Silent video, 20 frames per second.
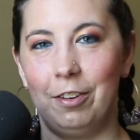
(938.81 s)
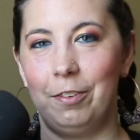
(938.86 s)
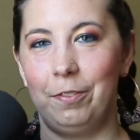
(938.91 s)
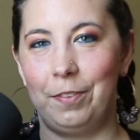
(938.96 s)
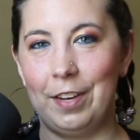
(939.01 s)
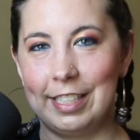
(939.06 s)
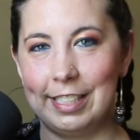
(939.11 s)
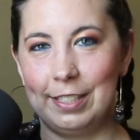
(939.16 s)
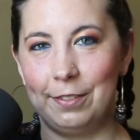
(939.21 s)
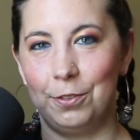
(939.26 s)

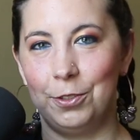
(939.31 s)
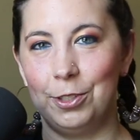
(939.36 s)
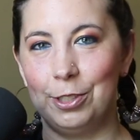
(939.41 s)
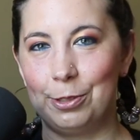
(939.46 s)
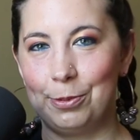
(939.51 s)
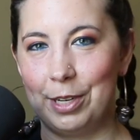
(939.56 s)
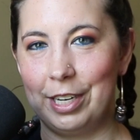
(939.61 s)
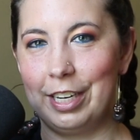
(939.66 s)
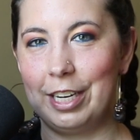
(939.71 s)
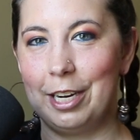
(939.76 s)

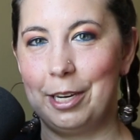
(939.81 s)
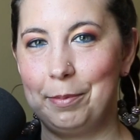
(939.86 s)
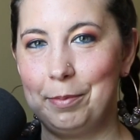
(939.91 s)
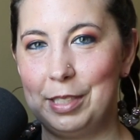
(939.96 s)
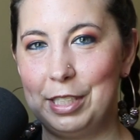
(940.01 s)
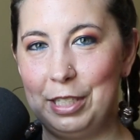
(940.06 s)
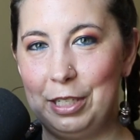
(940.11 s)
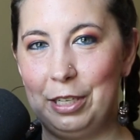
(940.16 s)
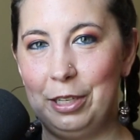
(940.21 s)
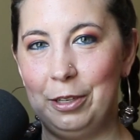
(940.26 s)
festivals when it
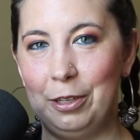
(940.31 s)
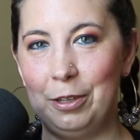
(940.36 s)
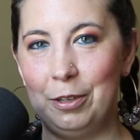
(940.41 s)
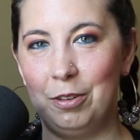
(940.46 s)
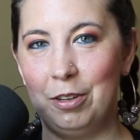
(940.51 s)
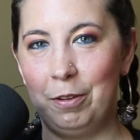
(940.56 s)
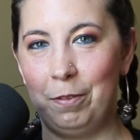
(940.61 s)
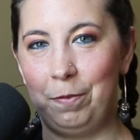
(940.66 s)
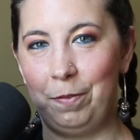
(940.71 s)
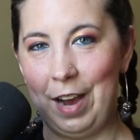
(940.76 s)
comes
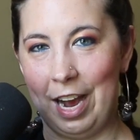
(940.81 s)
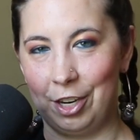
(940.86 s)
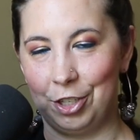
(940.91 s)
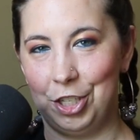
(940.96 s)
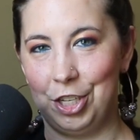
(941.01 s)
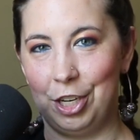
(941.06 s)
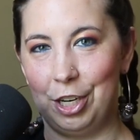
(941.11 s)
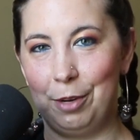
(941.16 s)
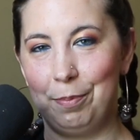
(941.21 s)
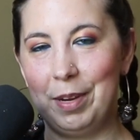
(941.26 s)
to
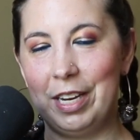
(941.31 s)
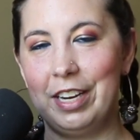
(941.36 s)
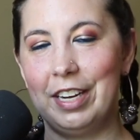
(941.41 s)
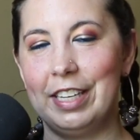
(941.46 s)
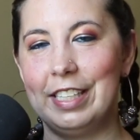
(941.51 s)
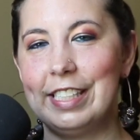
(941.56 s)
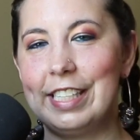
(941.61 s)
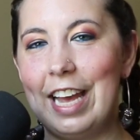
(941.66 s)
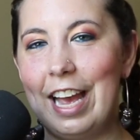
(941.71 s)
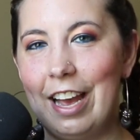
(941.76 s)
fashion
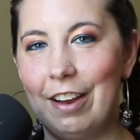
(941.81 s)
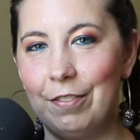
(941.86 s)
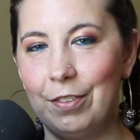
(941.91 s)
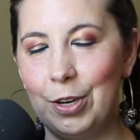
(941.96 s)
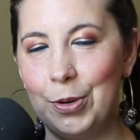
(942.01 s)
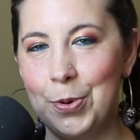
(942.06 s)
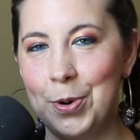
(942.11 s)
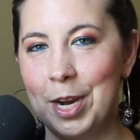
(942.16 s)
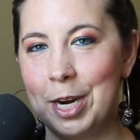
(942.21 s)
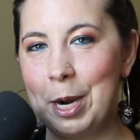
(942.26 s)
because
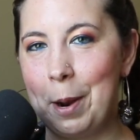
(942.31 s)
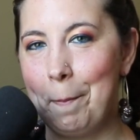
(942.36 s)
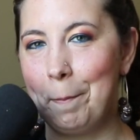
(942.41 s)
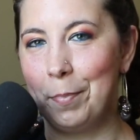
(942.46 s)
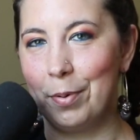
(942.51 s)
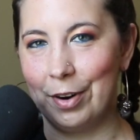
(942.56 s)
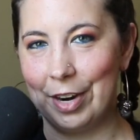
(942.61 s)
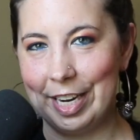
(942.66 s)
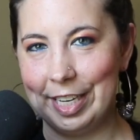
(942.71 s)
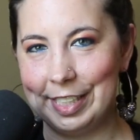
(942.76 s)
everyone
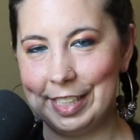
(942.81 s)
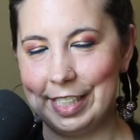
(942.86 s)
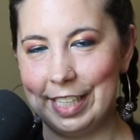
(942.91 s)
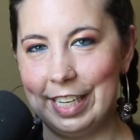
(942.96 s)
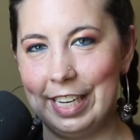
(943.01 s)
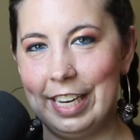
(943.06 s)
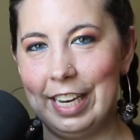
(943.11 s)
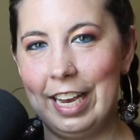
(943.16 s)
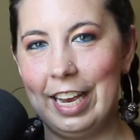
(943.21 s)
brings it.